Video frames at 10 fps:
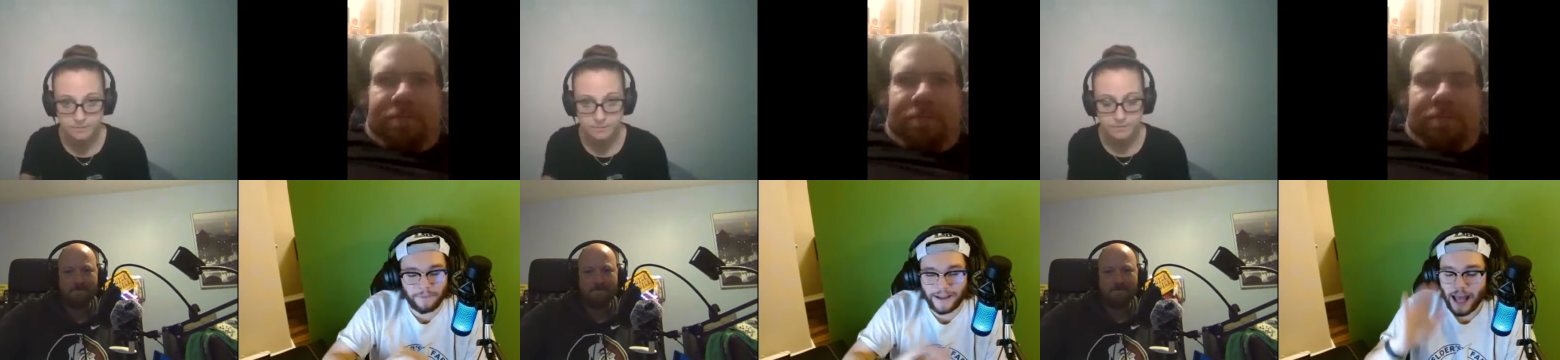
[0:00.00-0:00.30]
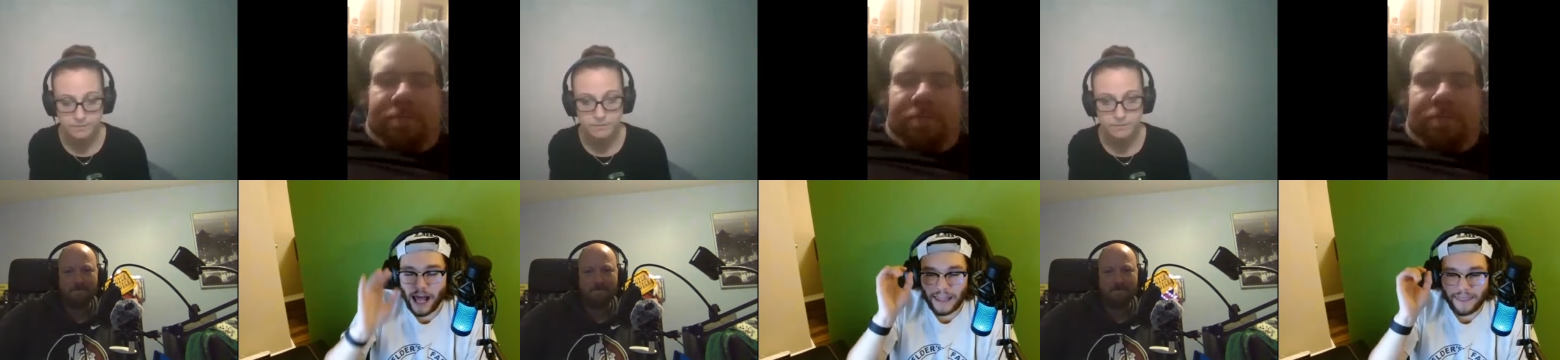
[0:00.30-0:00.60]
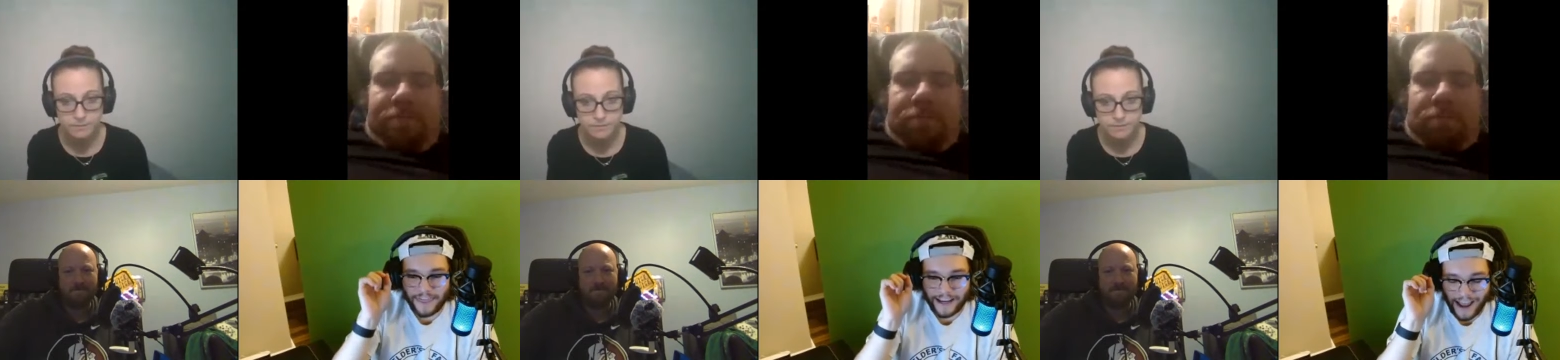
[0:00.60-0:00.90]
Speaker 1: like,
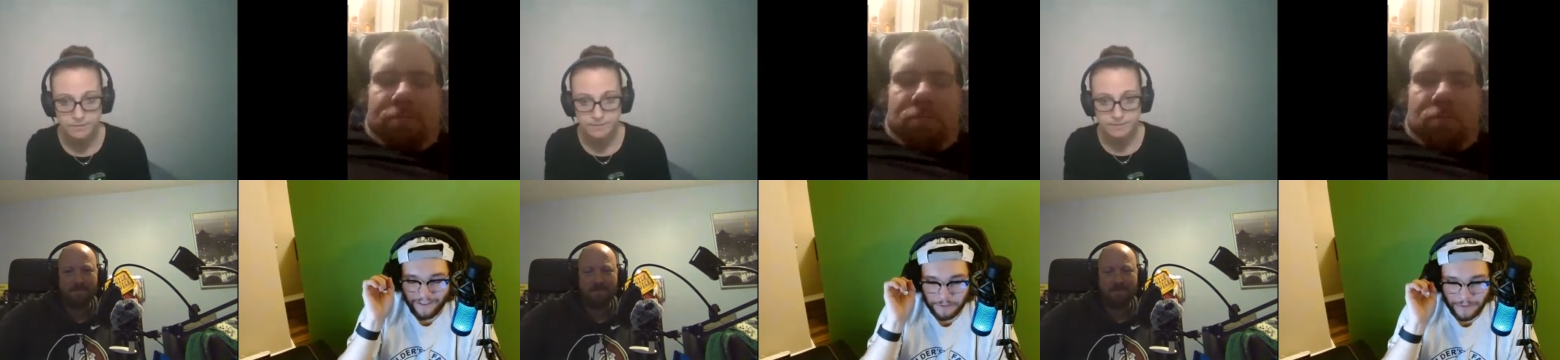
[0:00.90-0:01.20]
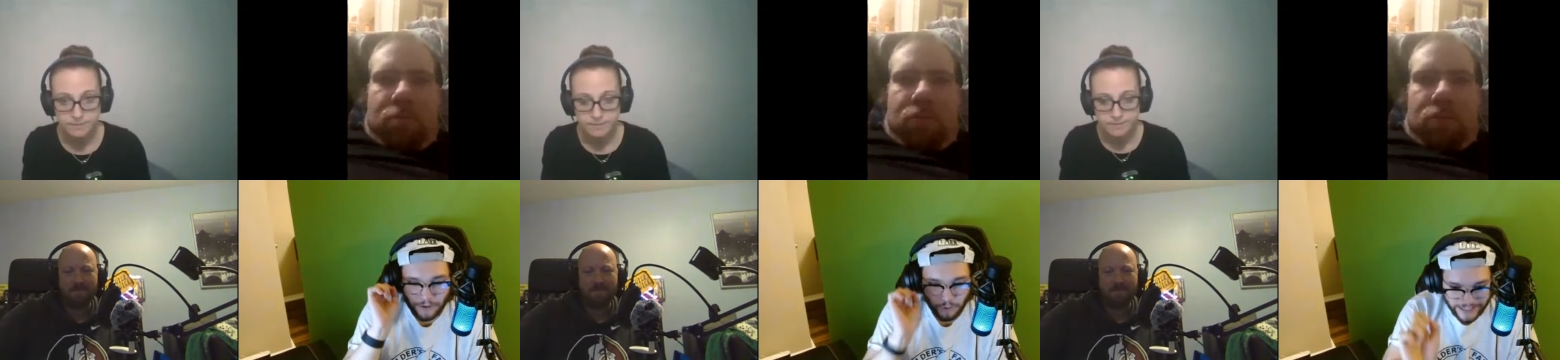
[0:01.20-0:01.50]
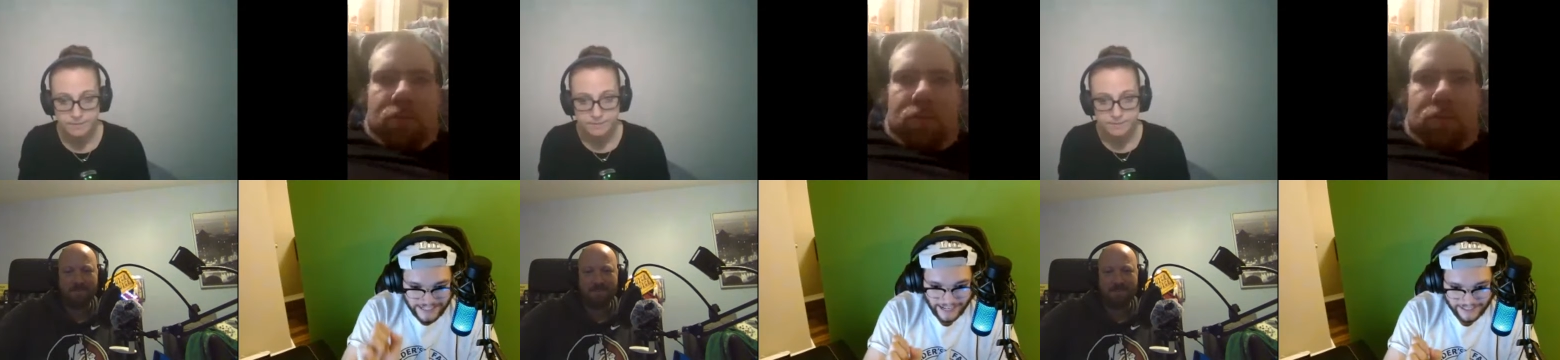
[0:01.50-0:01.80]
they have to be
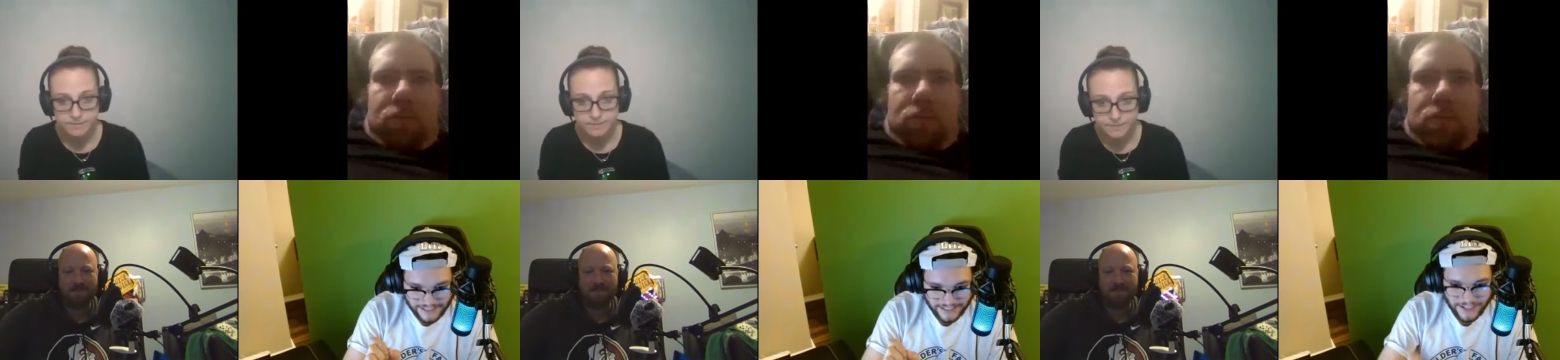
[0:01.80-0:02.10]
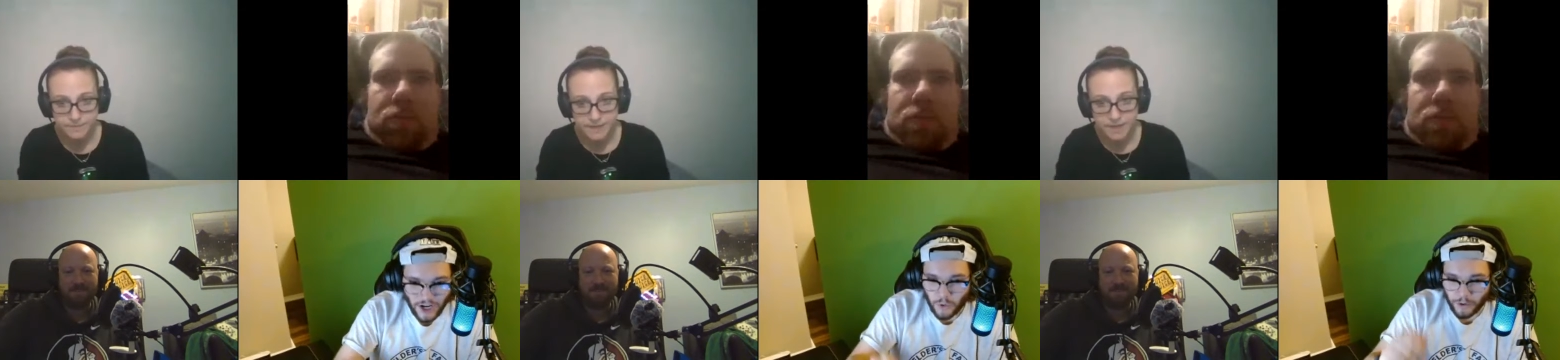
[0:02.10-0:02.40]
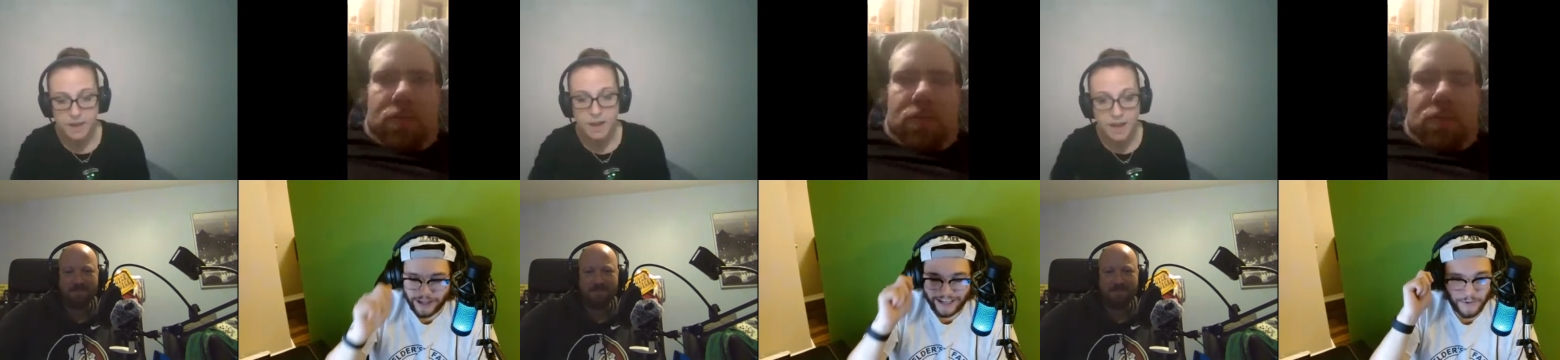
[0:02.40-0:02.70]
retested
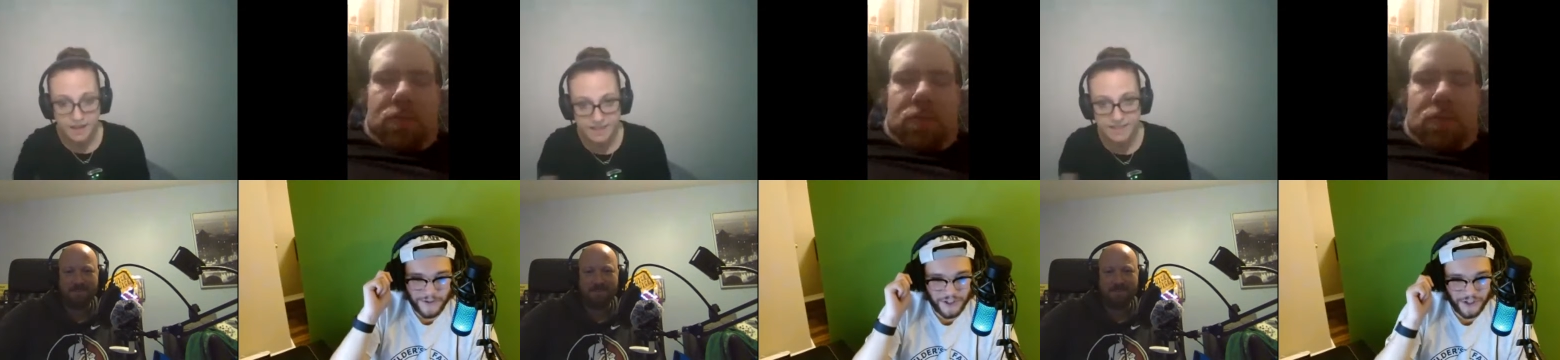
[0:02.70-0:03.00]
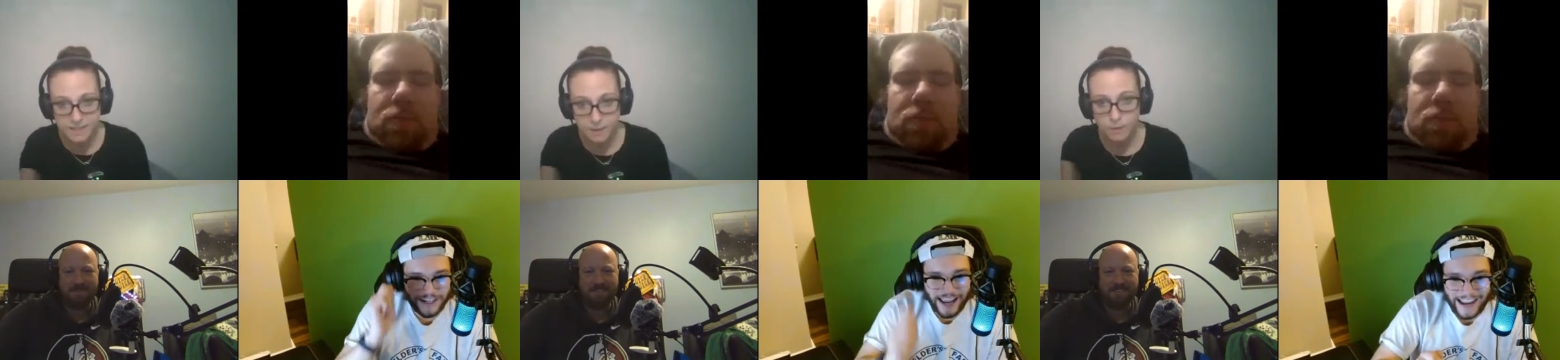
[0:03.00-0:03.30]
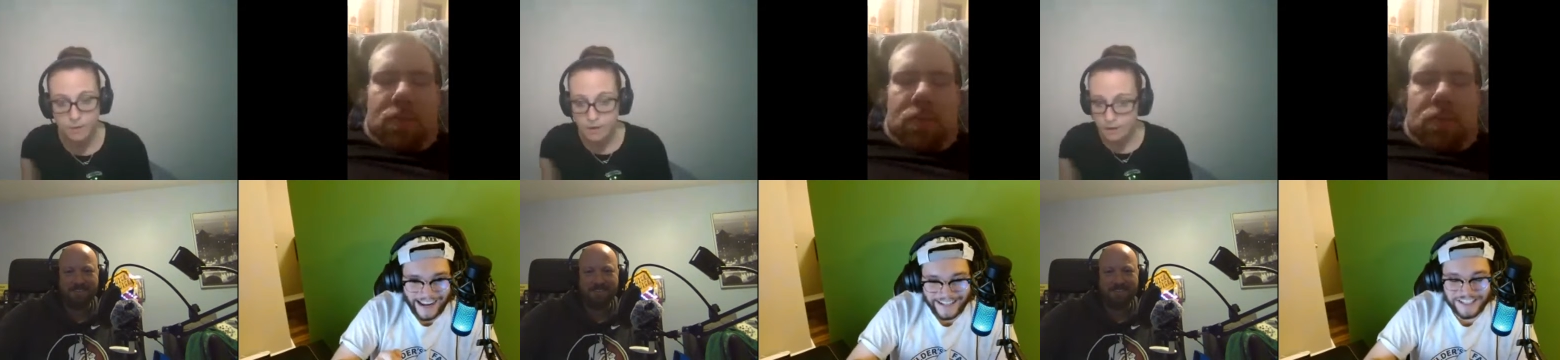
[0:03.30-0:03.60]
when you get to a I certain so.
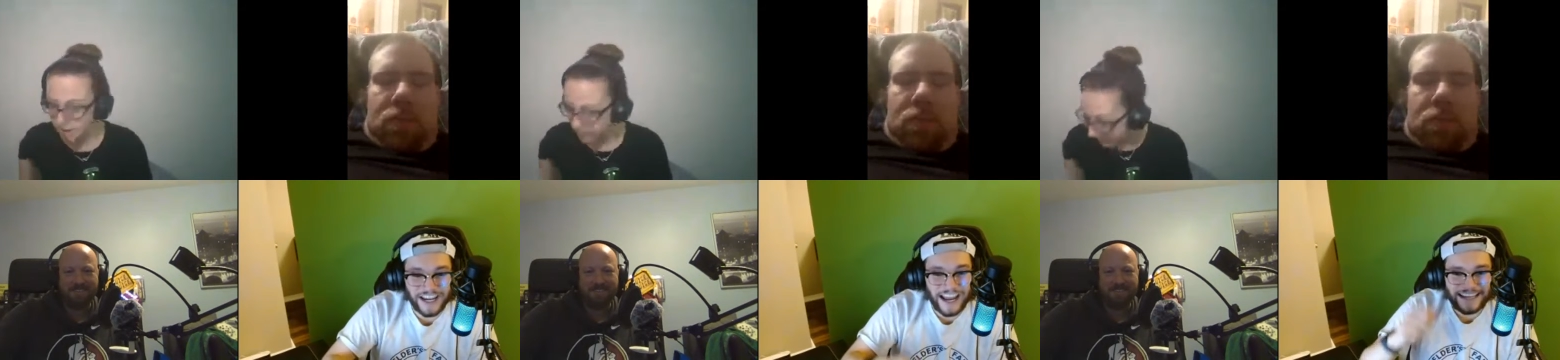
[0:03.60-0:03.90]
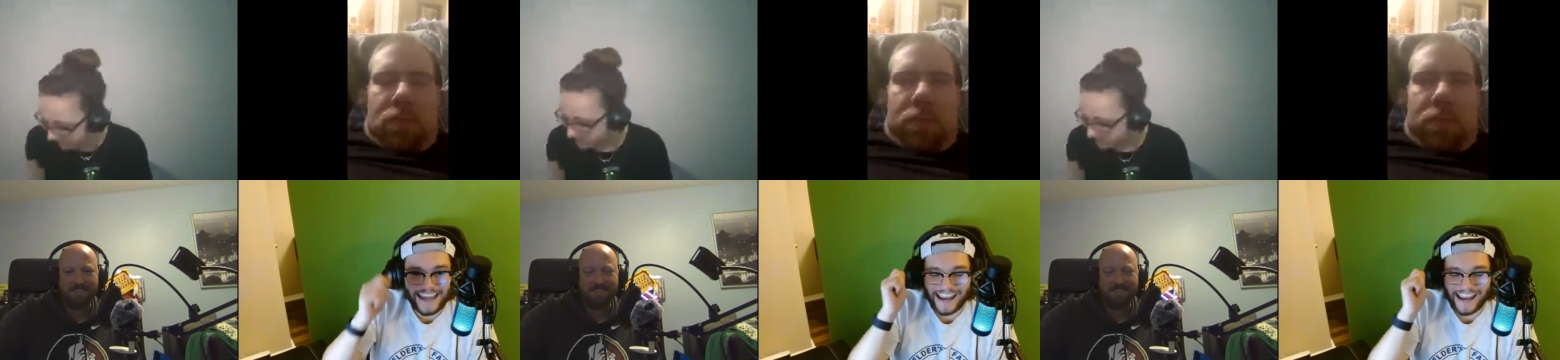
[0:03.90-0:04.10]
age. Yes.